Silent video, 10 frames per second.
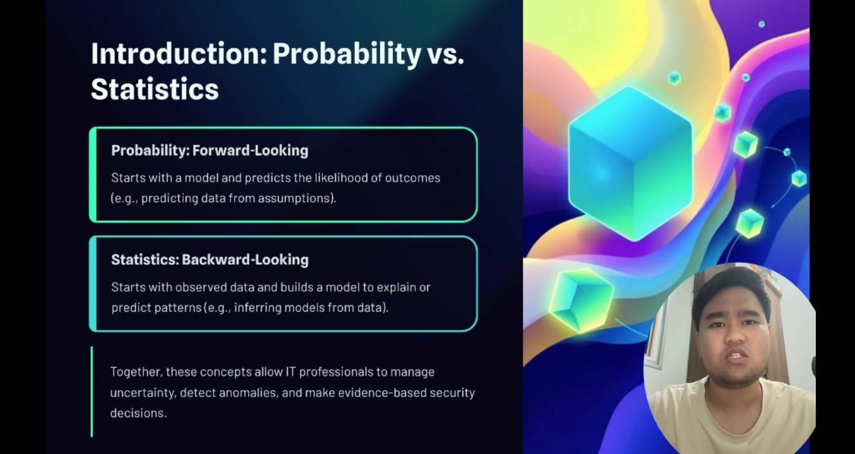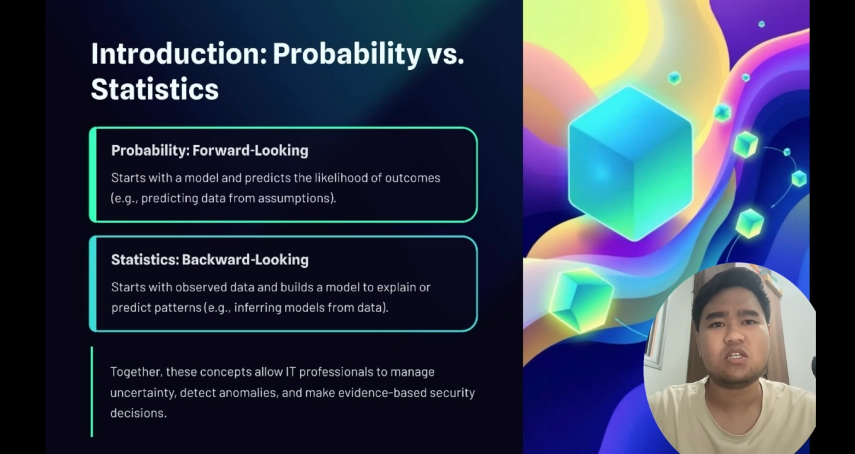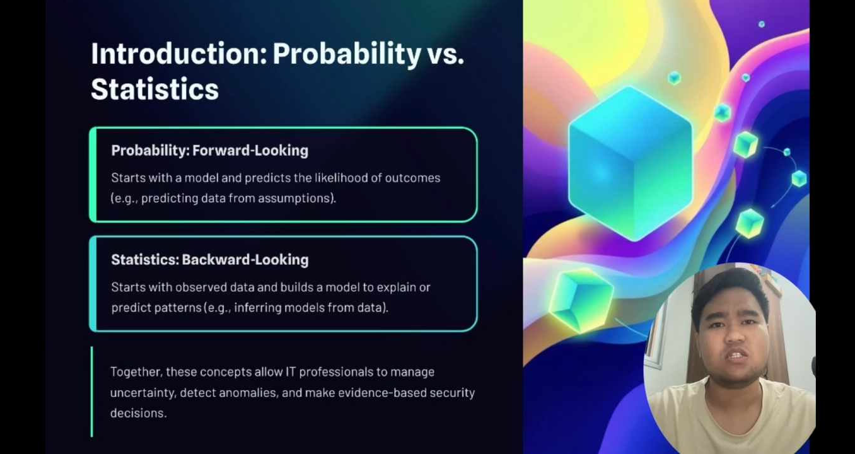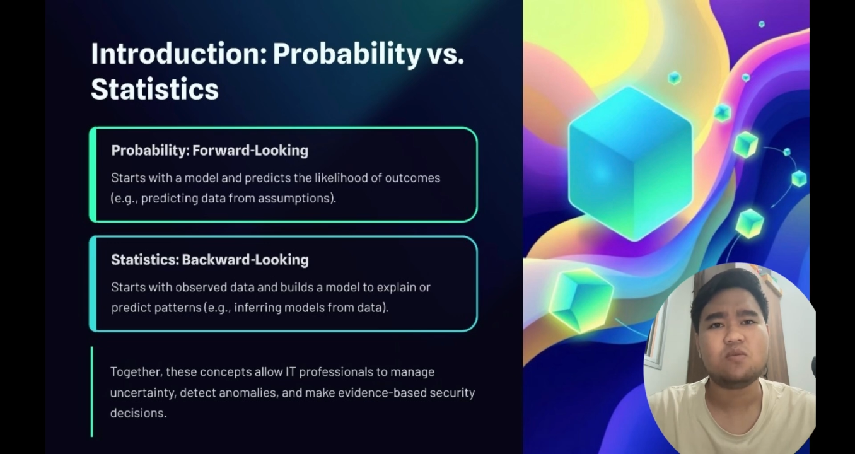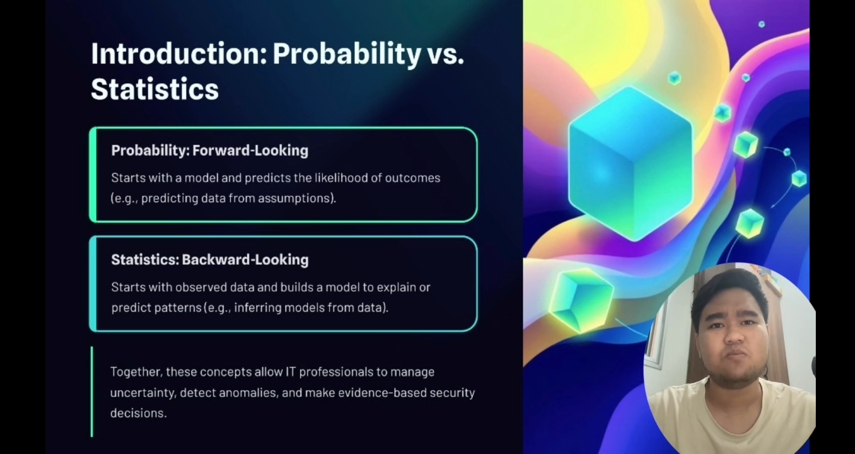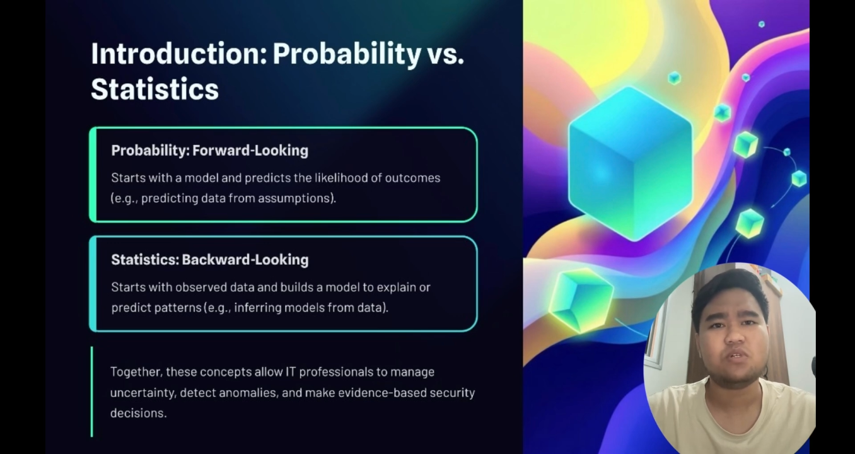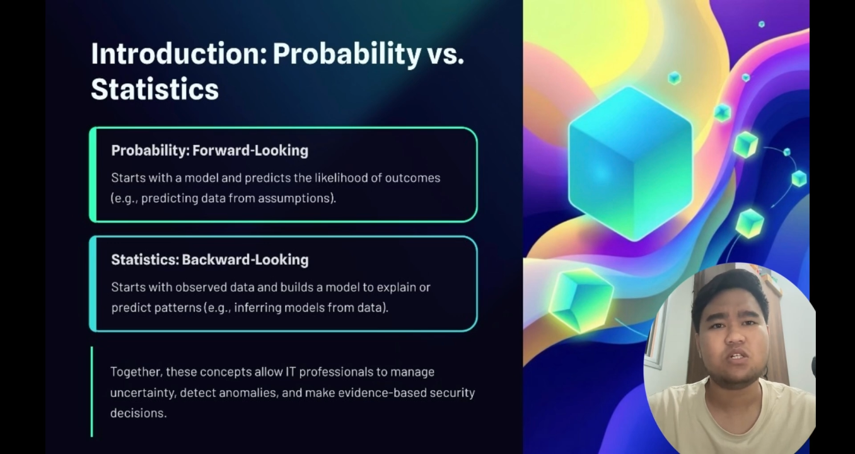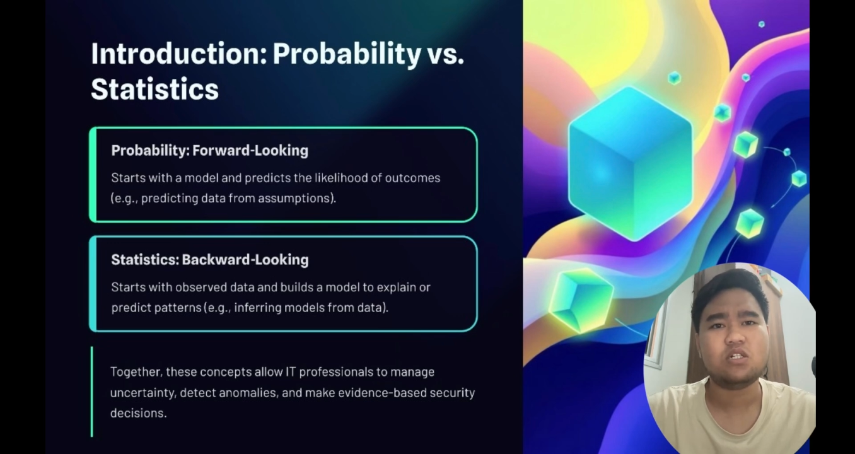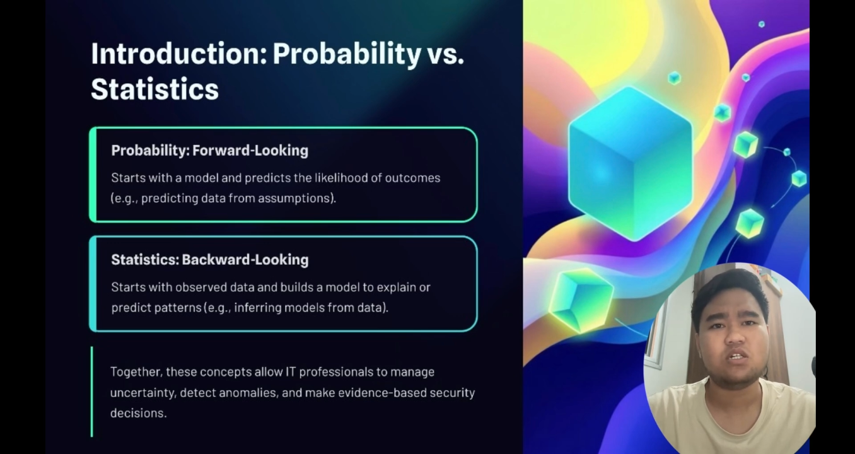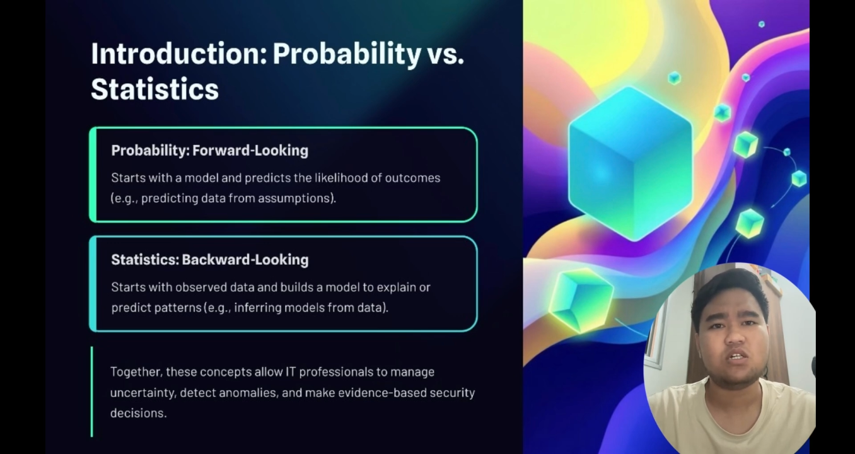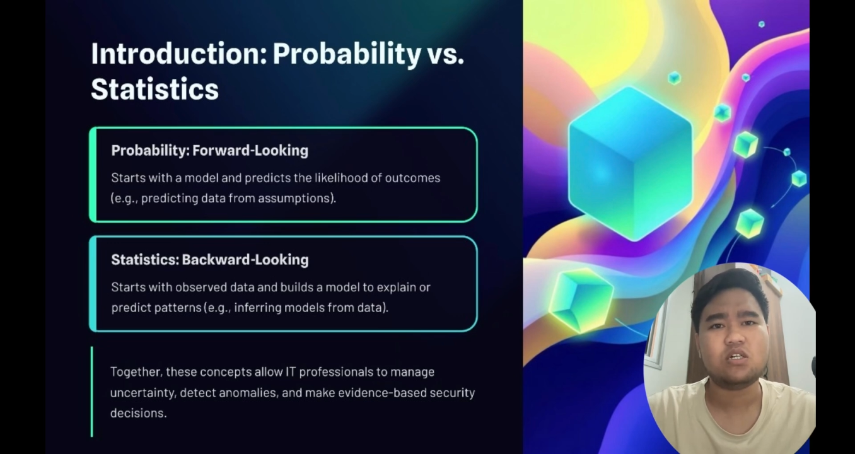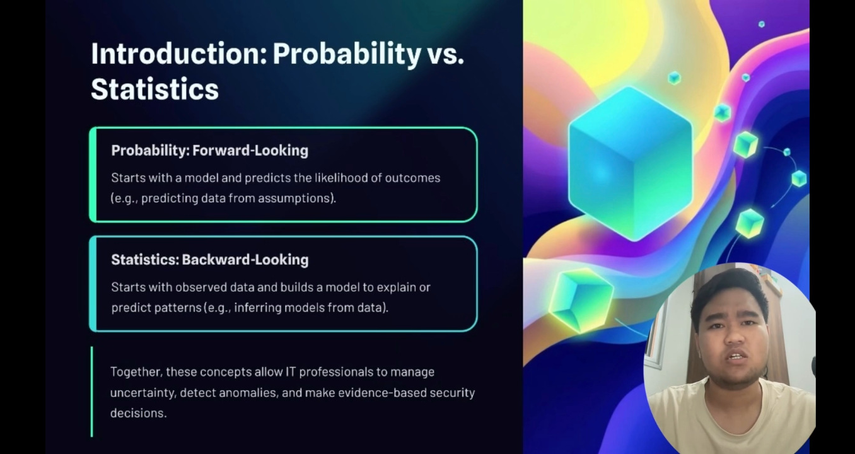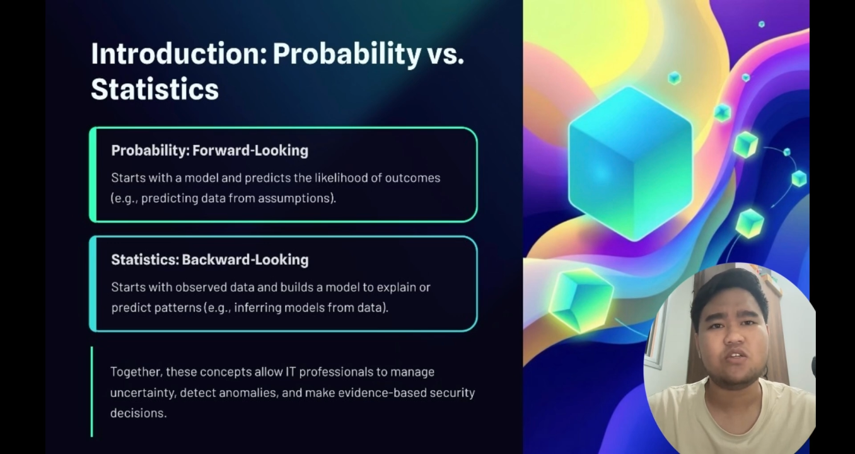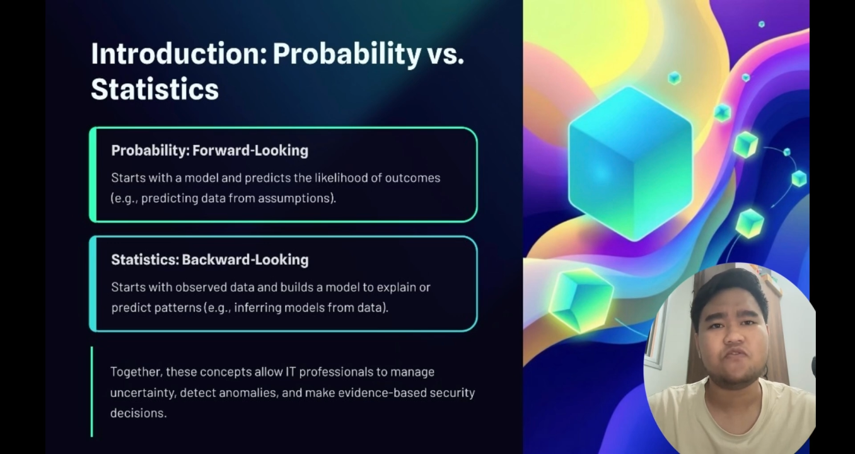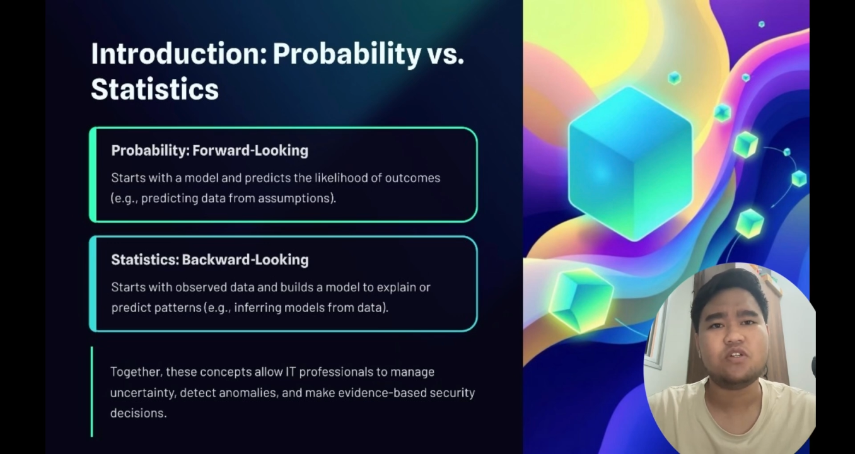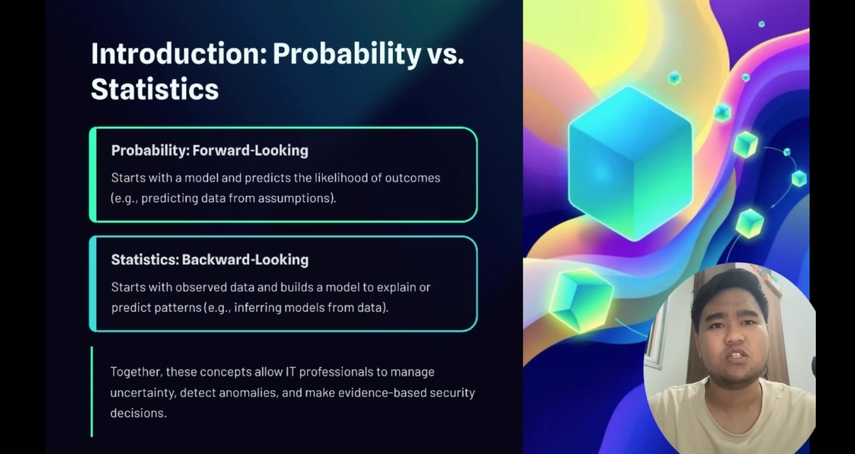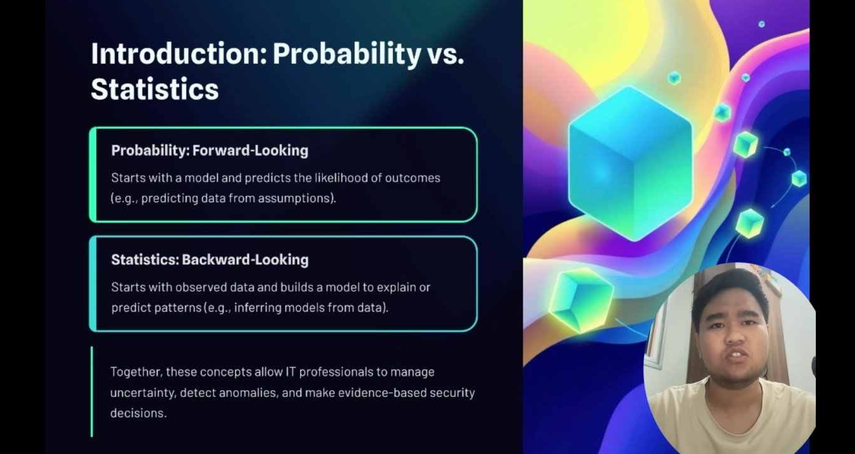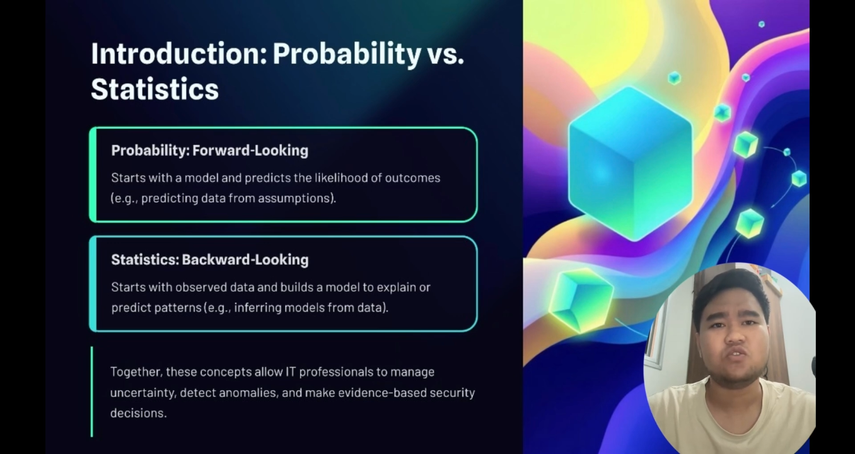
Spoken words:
Example, inferring